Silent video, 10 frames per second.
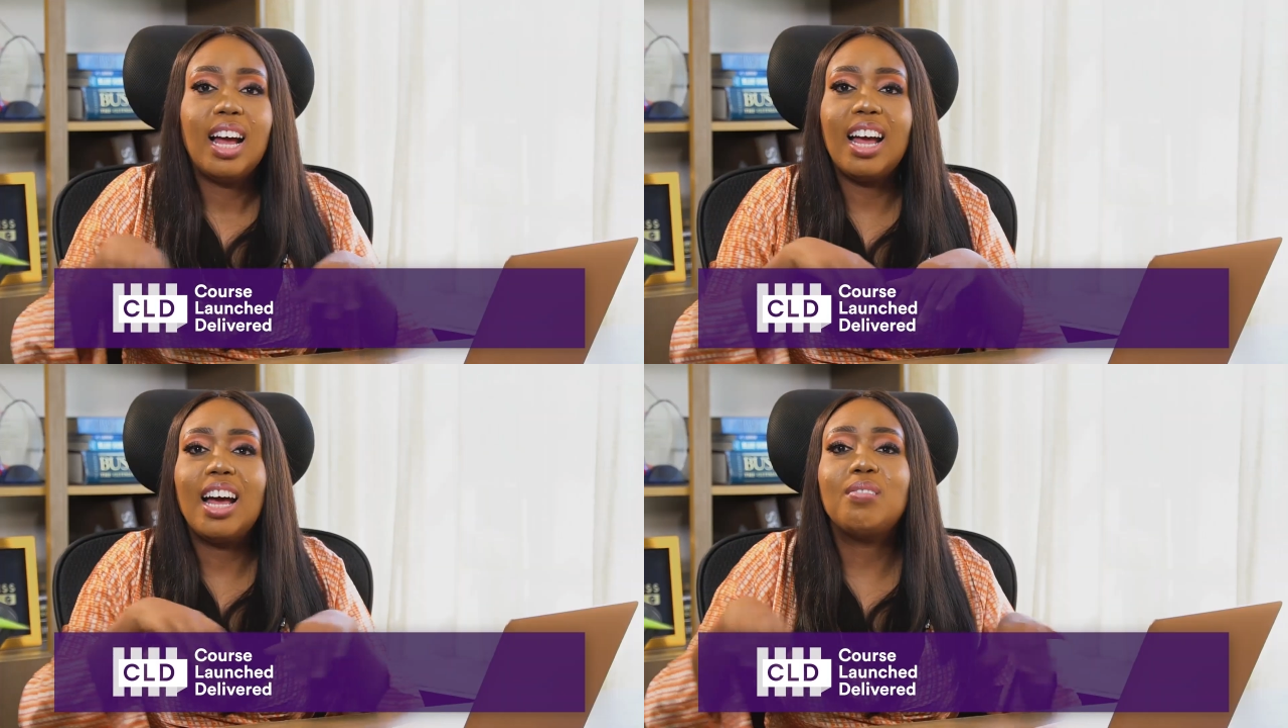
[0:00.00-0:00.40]

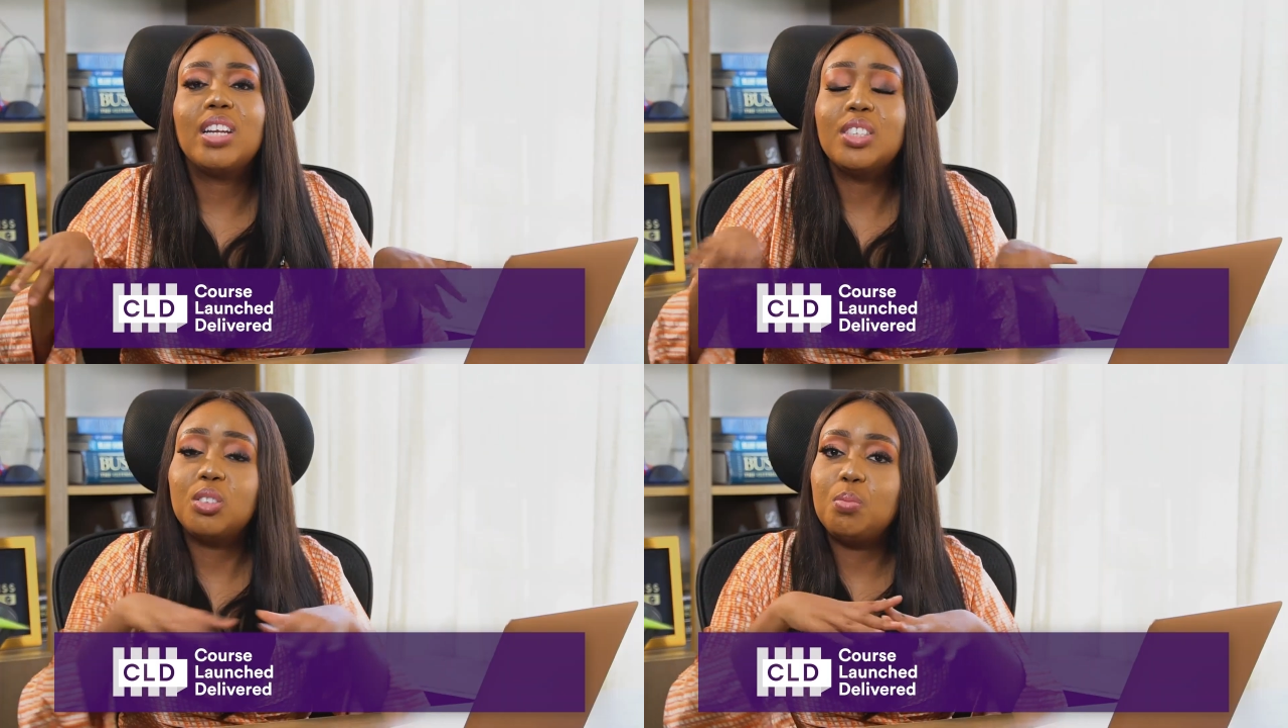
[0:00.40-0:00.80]
I have
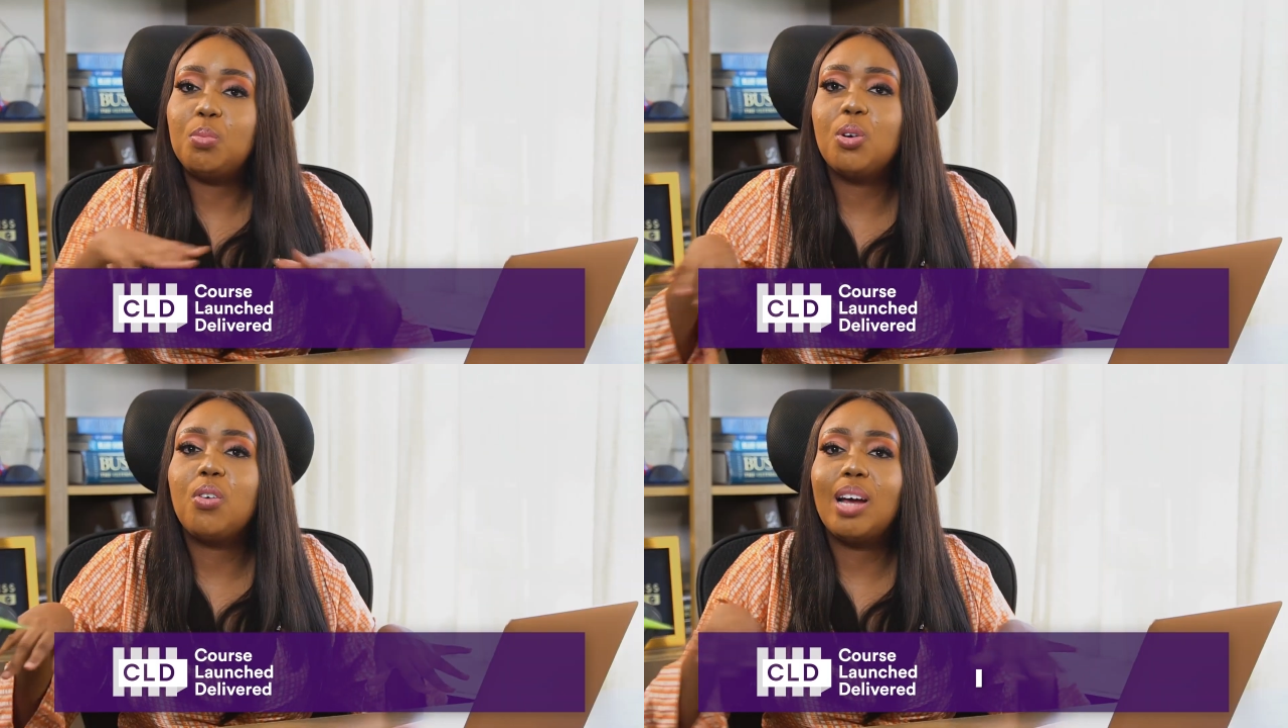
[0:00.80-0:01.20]
links to the
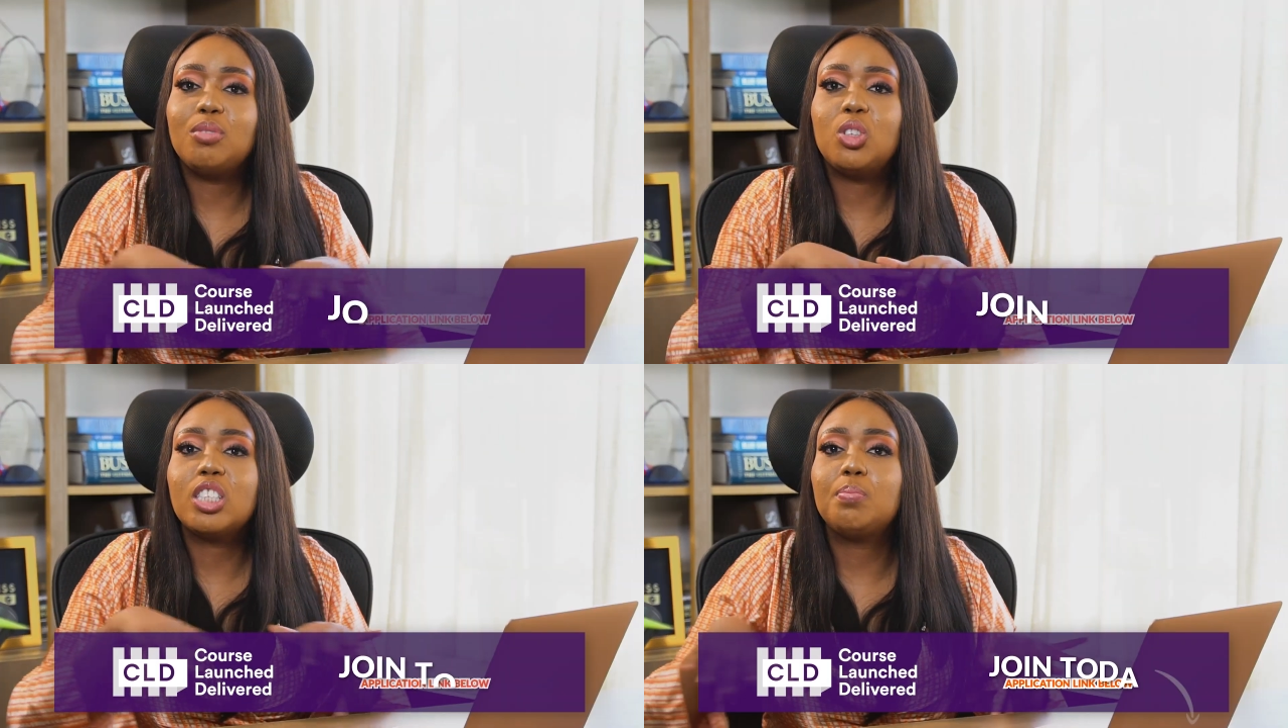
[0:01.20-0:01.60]

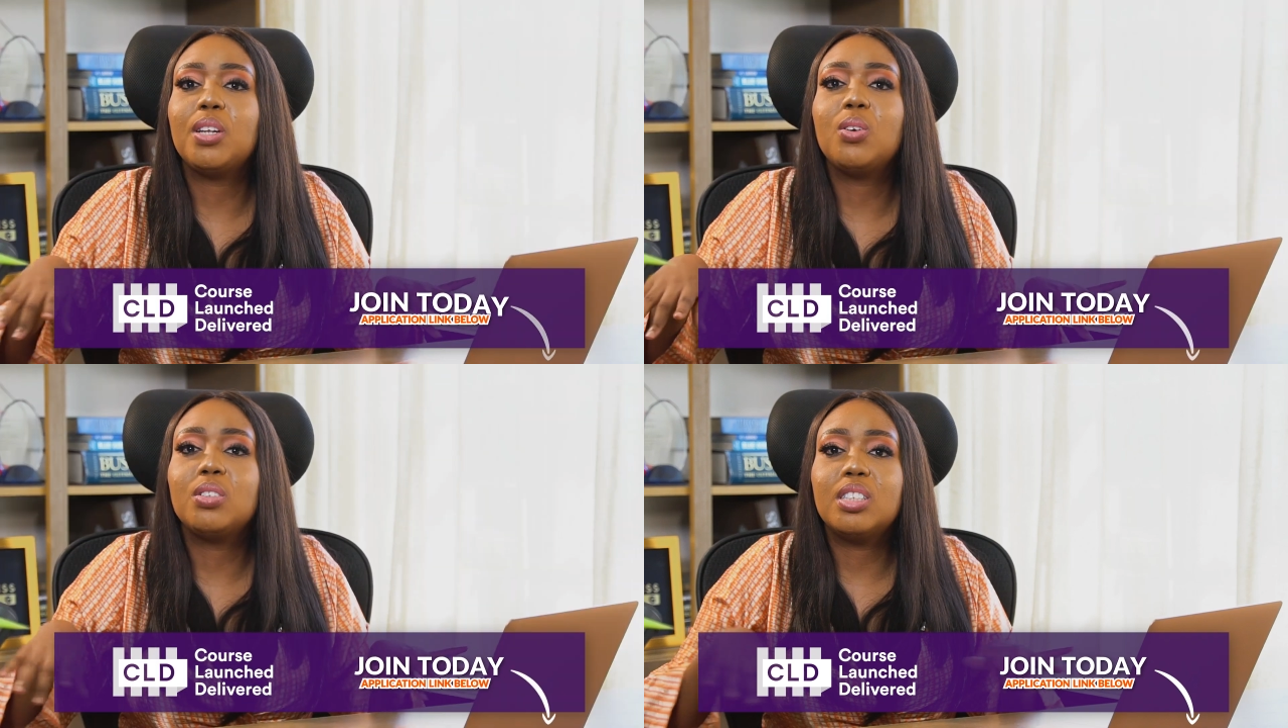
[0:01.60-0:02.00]
program just
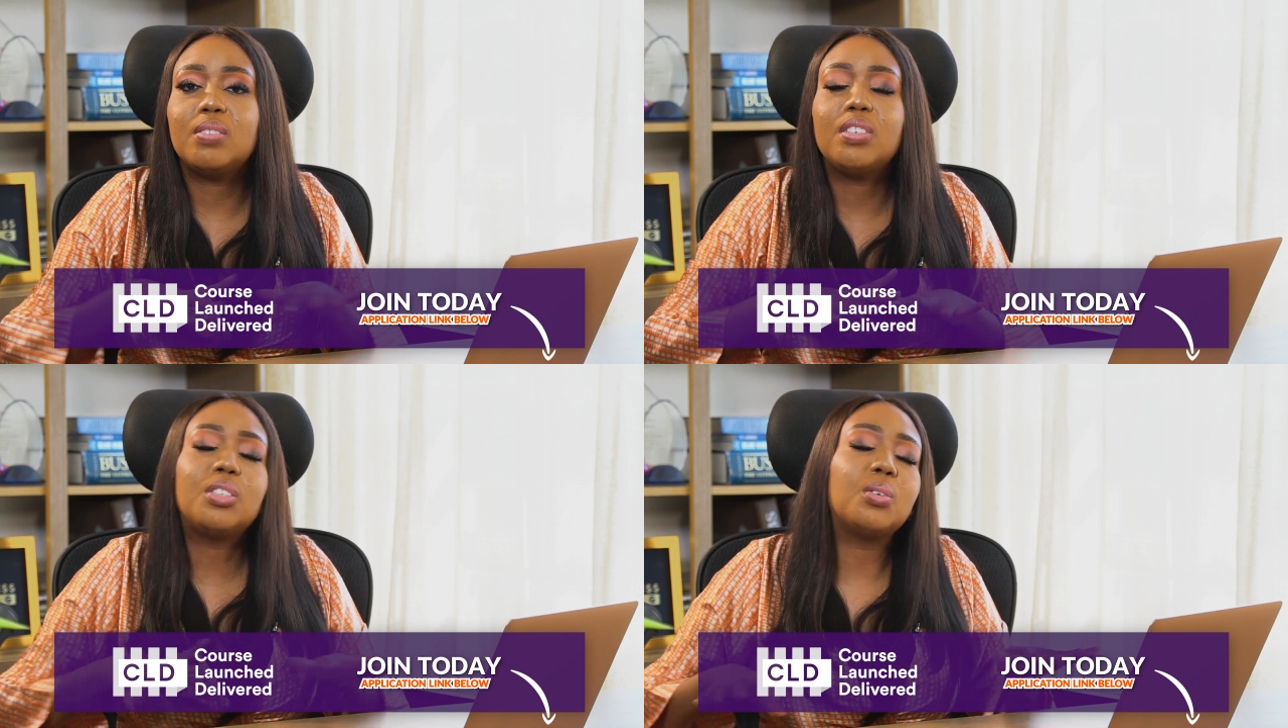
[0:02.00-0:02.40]
below
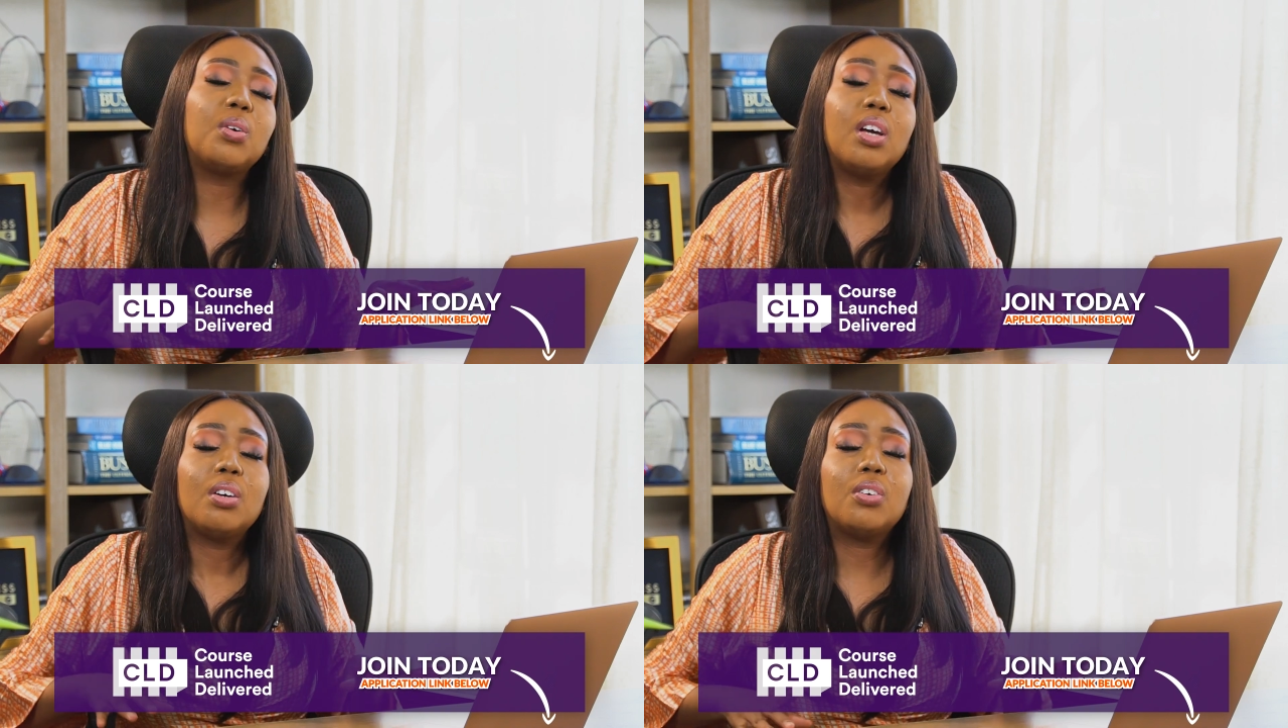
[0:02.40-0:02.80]
this video.